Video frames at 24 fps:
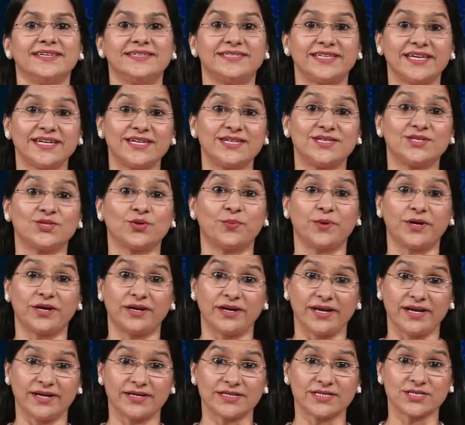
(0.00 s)
Did
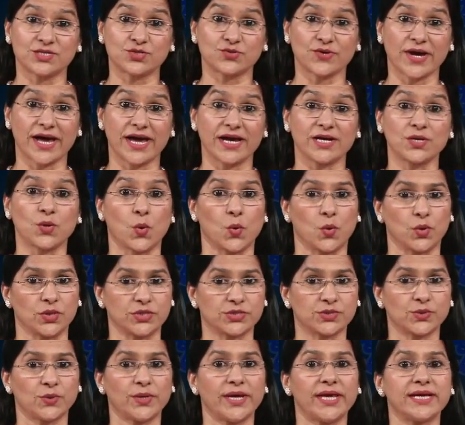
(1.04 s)
Dobernier's triad
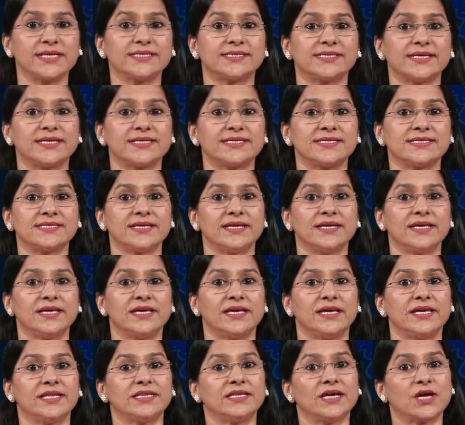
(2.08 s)
also exist
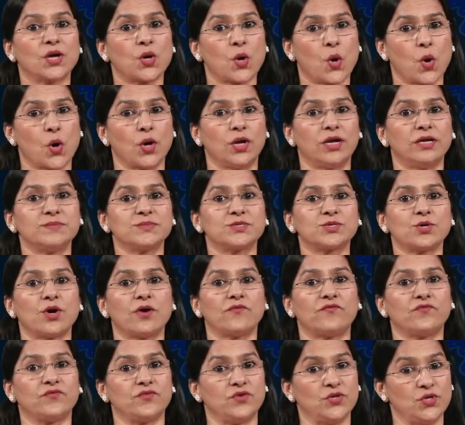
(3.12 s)
in the columns
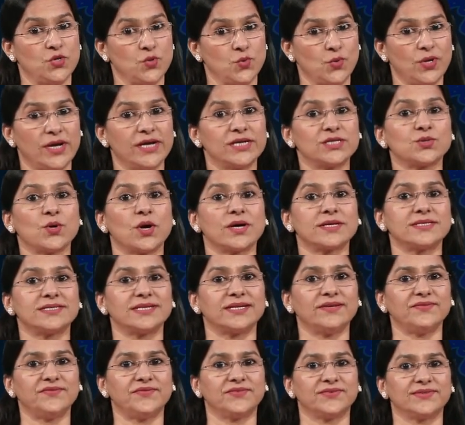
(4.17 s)
of Newland's
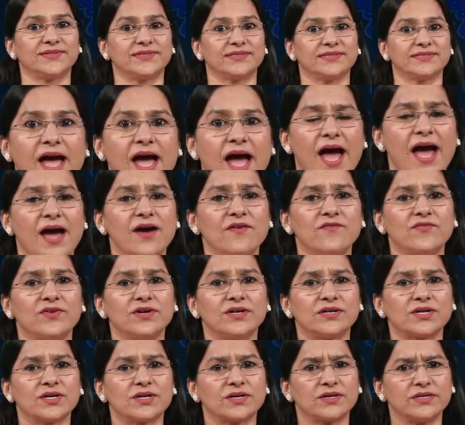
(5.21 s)
octave? Have
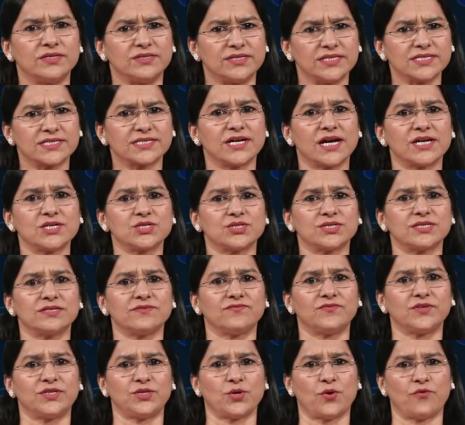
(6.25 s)
a
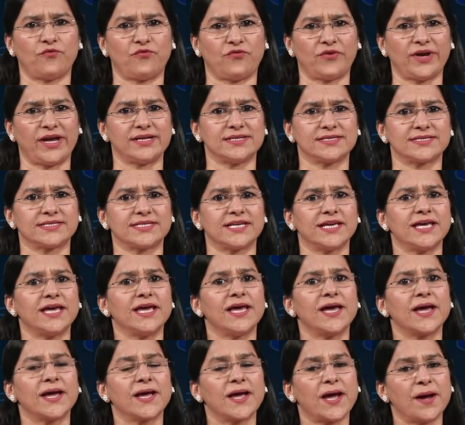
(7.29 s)
discussion with your friends,
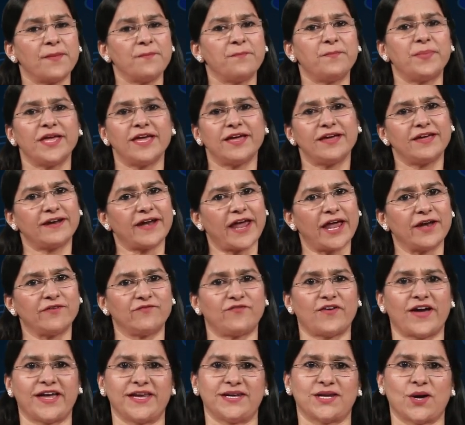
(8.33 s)
compare and
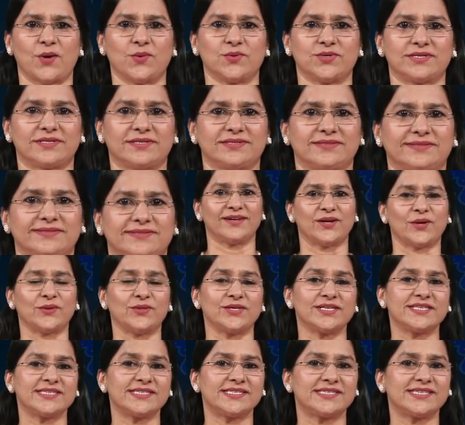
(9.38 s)
find out. Now
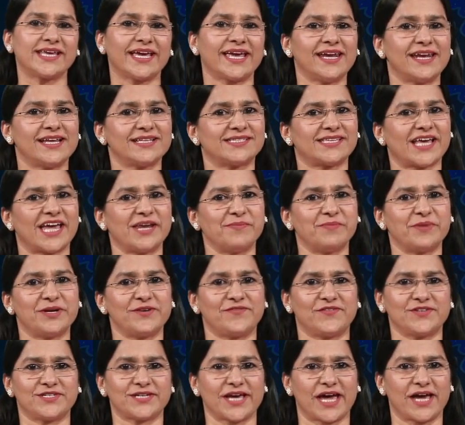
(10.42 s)
the second
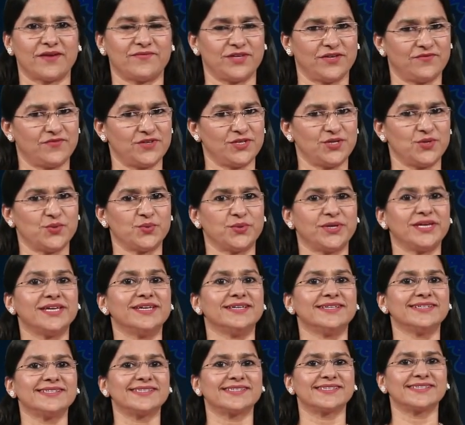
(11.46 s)
assignment which I have given you
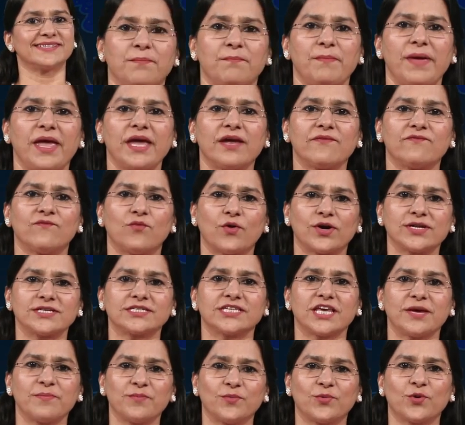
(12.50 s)
is, make
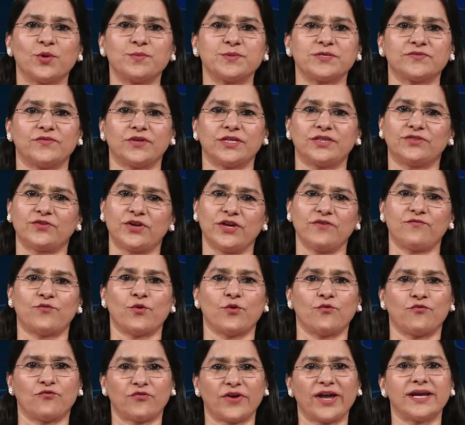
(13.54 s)
WhatsApp groups with
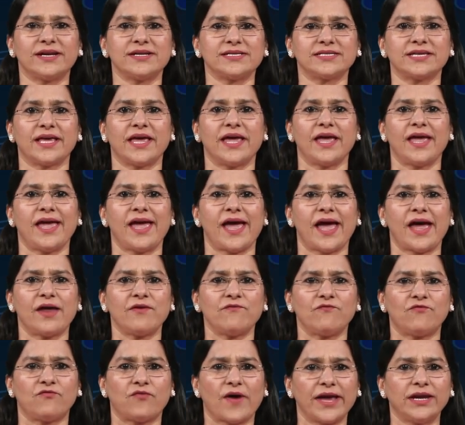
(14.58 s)
3-4 friends and
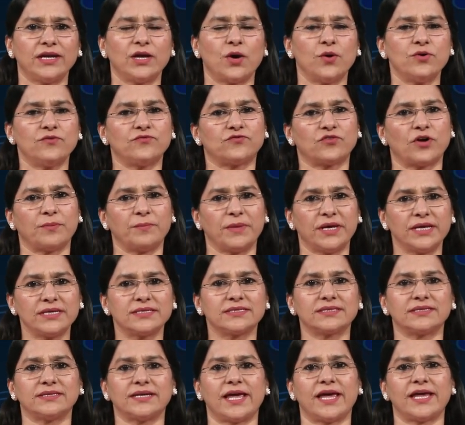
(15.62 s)
find out from
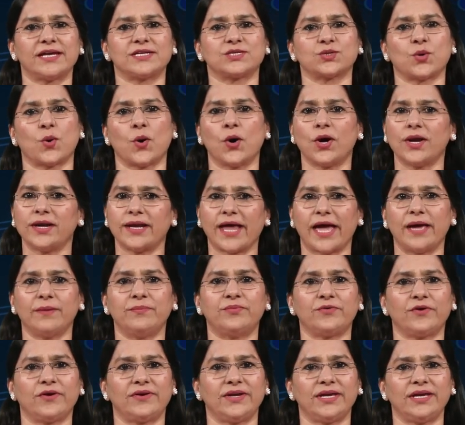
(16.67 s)
internet or
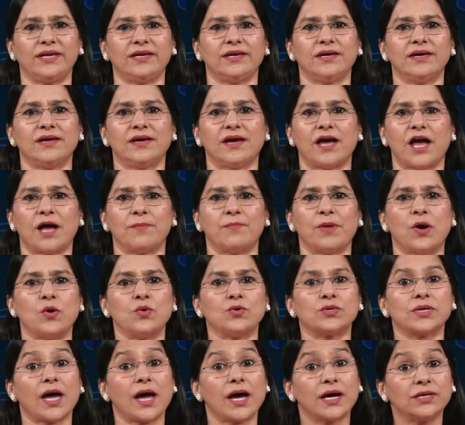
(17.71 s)
library
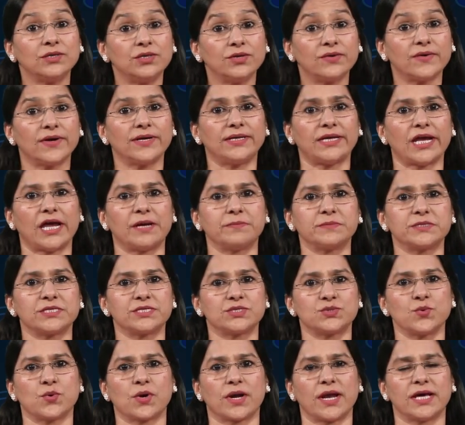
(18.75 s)
about other
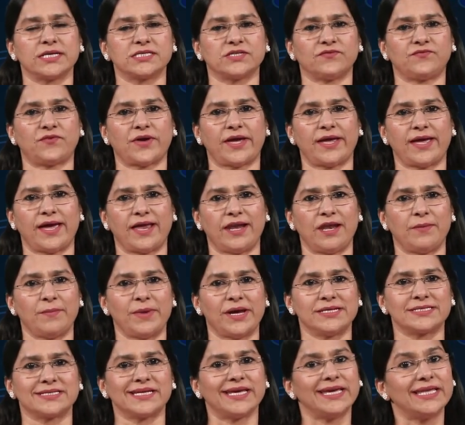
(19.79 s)
attempts to classify
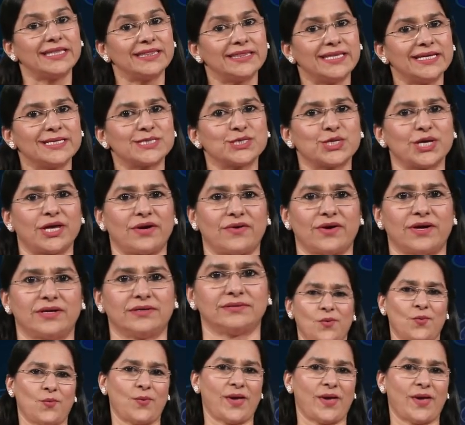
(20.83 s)
elements in this era.